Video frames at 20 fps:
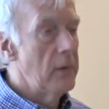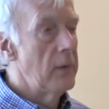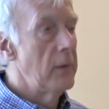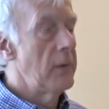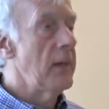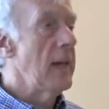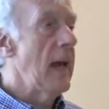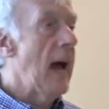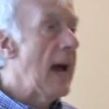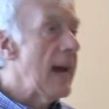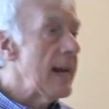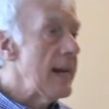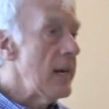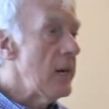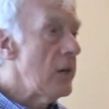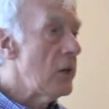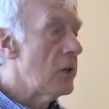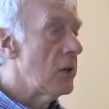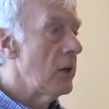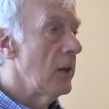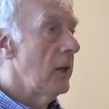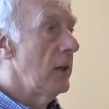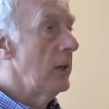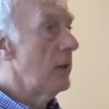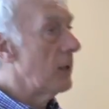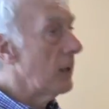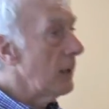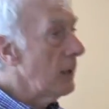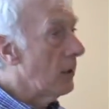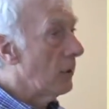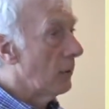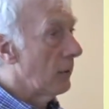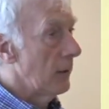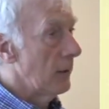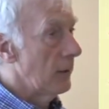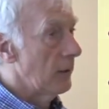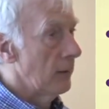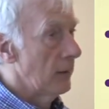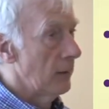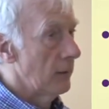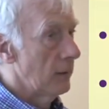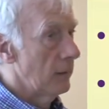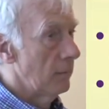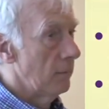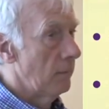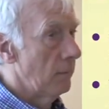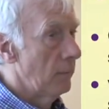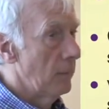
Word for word: the age decreases.